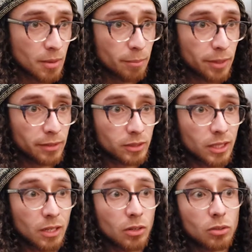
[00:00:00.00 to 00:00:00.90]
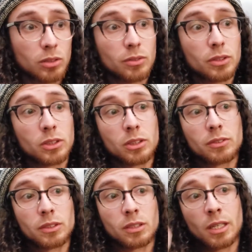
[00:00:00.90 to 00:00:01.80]
parents hold their
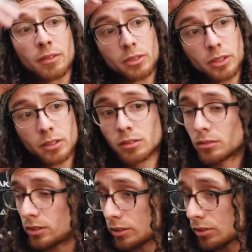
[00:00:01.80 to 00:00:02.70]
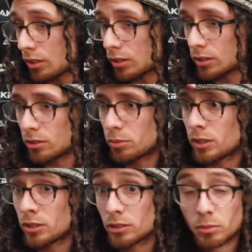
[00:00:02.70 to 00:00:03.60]
reserves and have their thoughts and
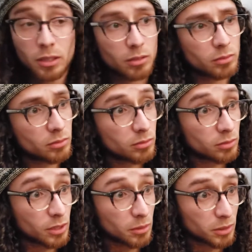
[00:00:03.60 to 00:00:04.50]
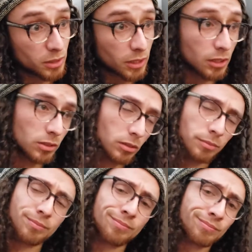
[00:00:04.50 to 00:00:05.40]
opinions about games like that. So
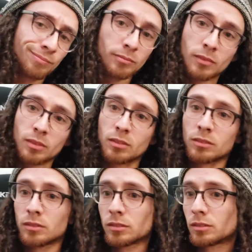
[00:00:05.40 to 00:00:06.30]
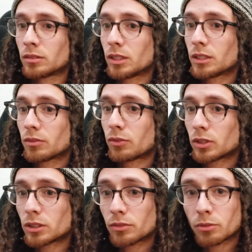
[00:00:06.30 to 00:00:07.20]
it's
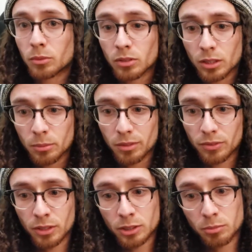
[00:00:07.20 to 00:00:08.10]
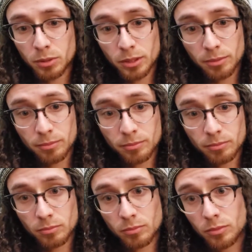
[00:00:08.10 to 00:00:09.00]
unfortunate for Mortal Kombat fans, but
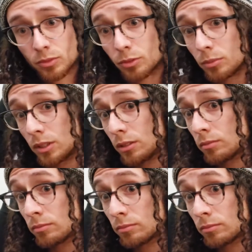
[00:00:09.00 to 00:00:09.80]
for me,